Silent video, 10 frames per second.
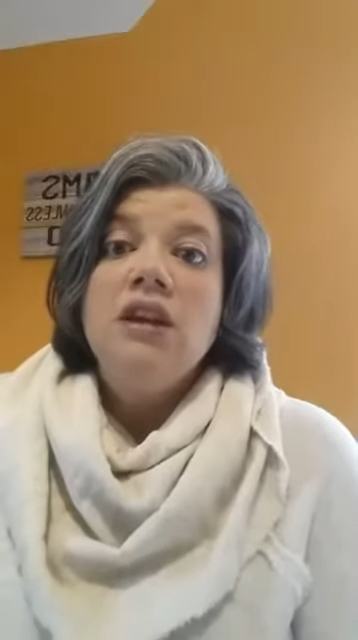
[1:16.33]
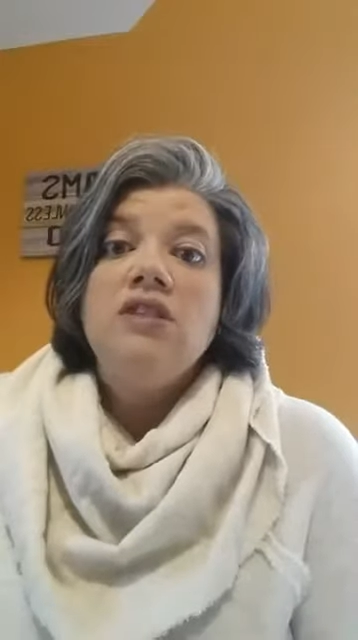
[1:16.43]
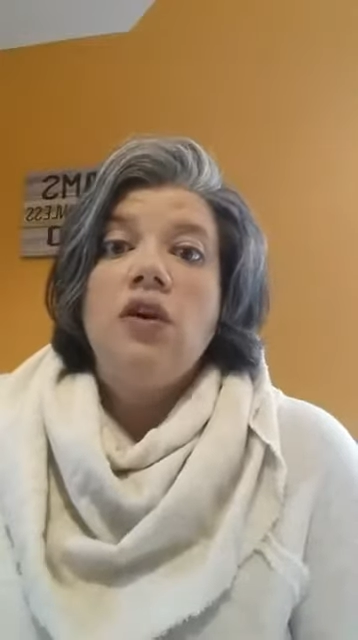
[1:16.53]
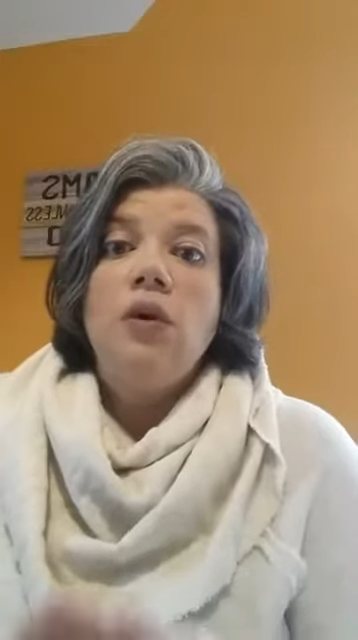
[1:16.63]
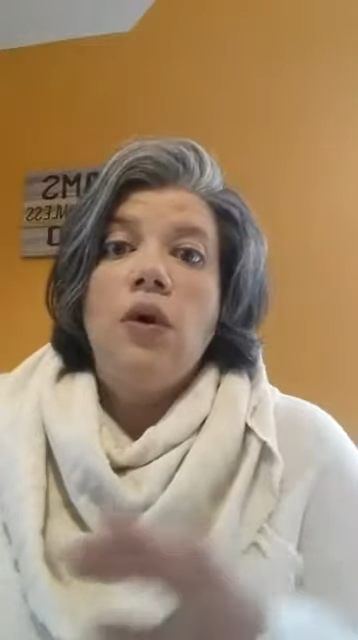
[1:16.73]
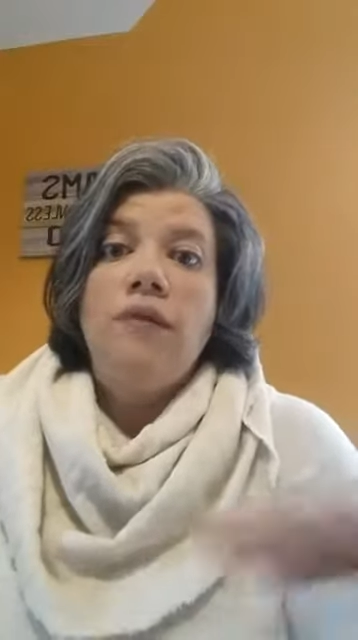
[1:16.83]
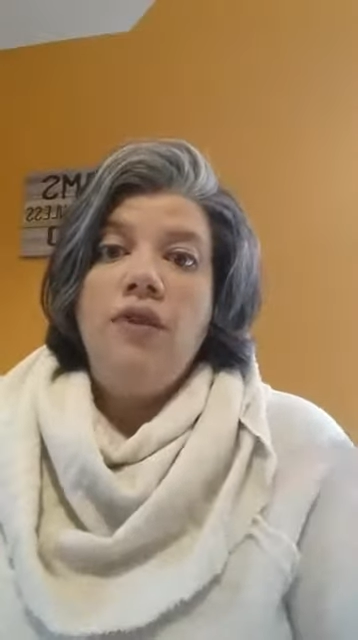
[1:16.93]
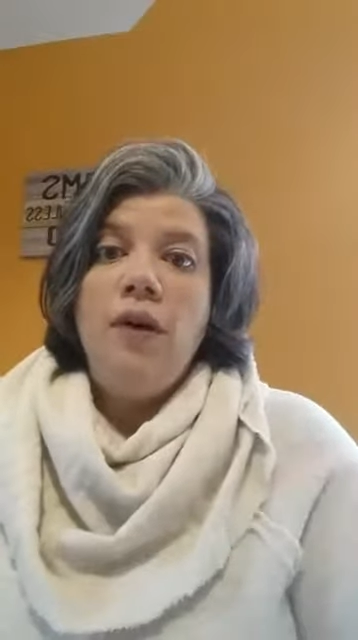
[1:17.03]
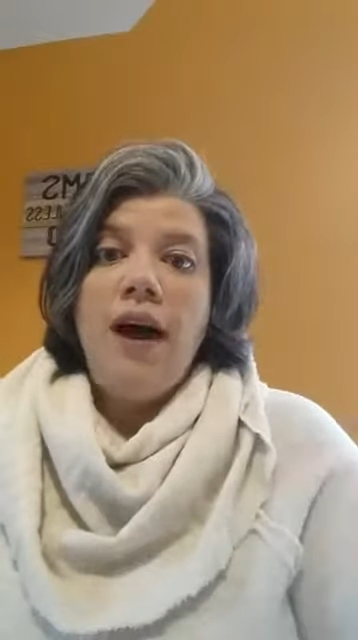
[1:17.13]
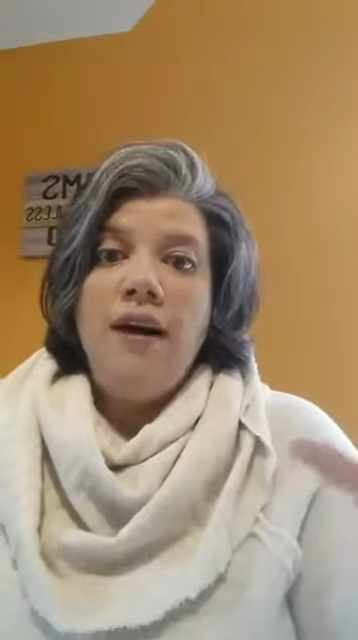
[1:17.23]
So if
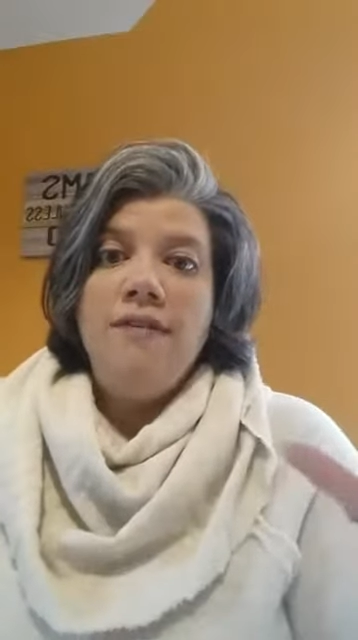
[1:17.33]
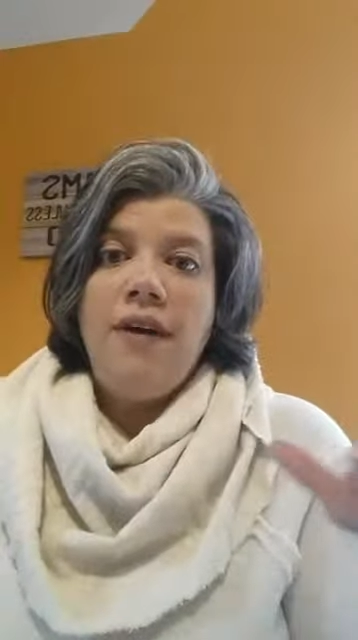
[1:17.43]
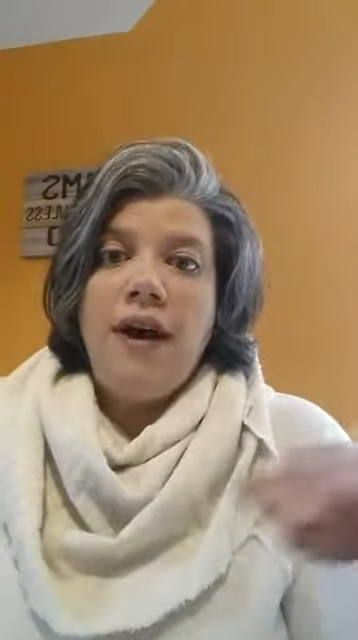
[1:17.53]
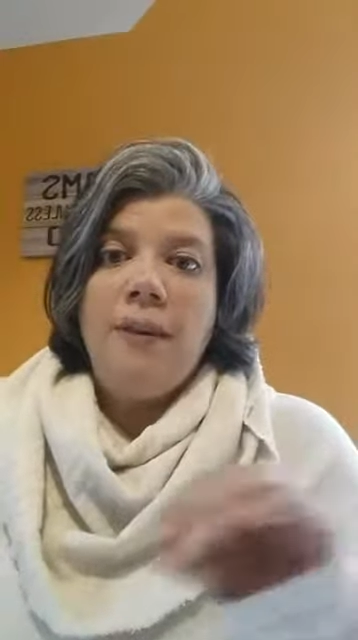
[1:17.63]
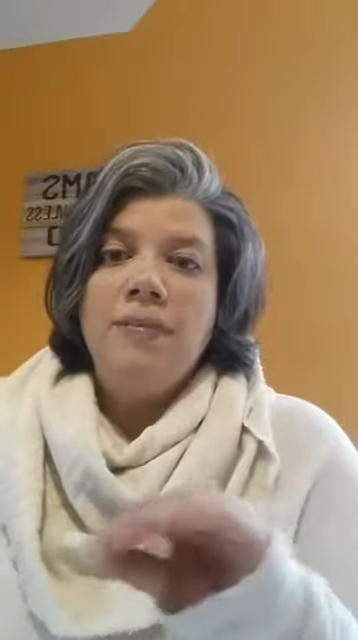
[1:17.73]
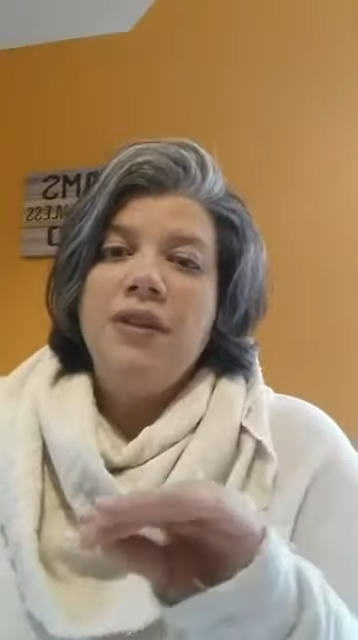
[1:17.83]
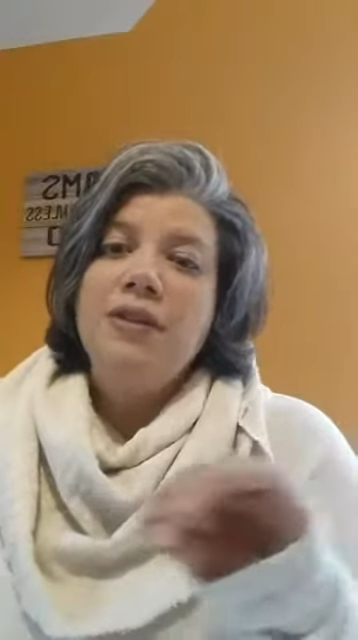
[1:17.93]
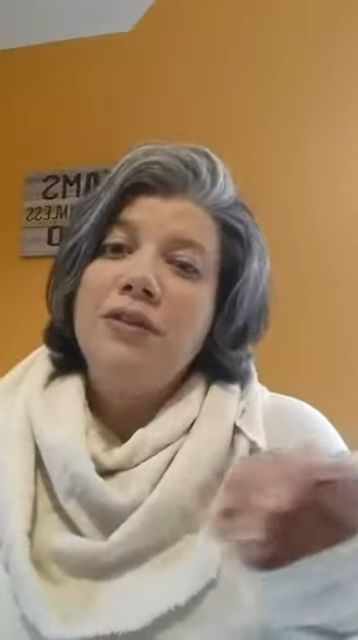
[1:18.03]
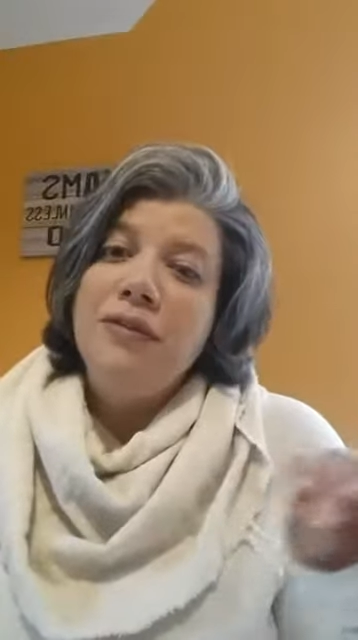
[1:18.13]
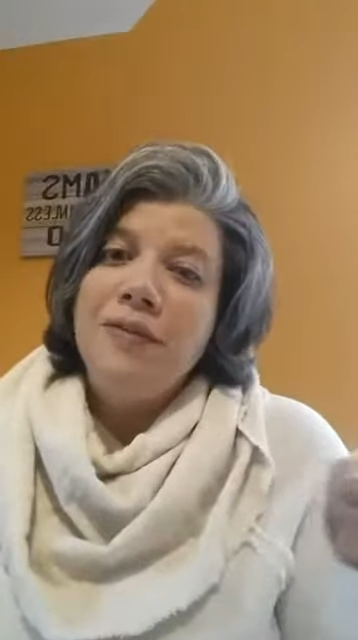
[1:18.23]
you have the
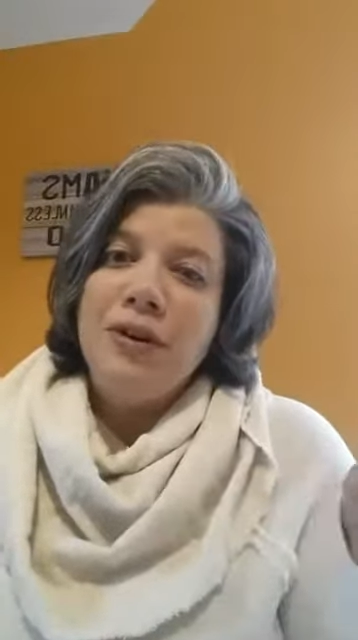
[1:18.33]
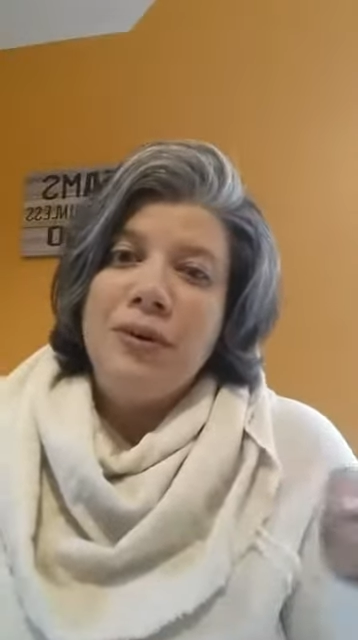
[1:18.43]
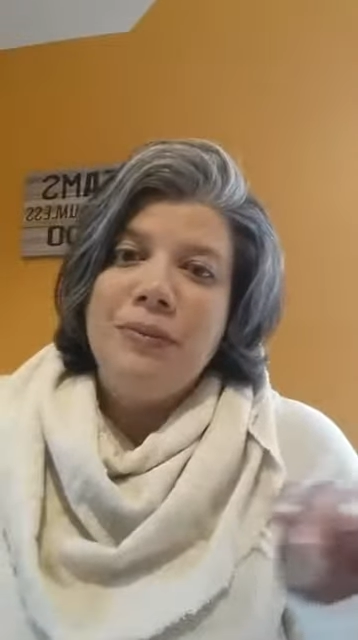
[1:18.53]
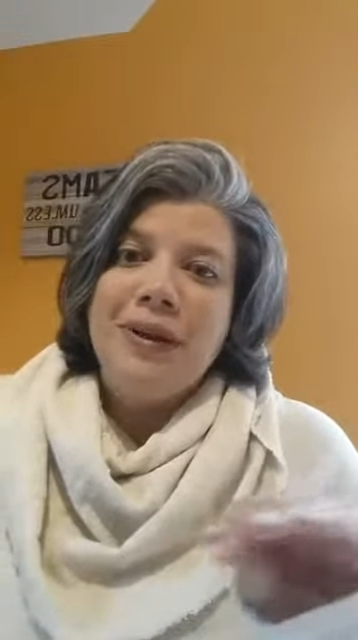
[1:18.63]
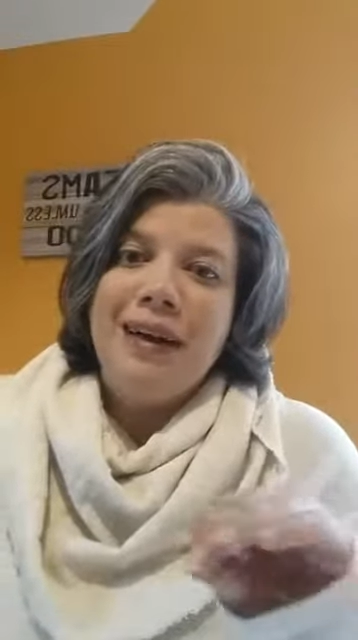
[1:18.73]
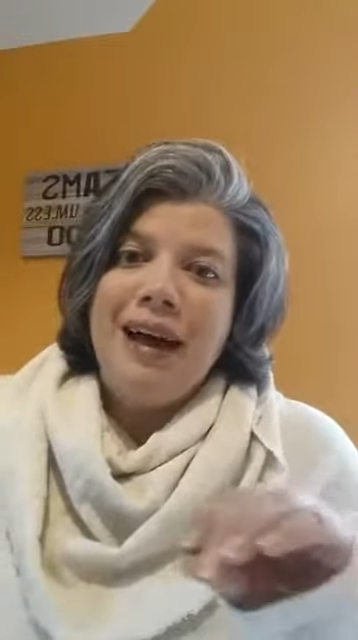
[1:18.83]
little film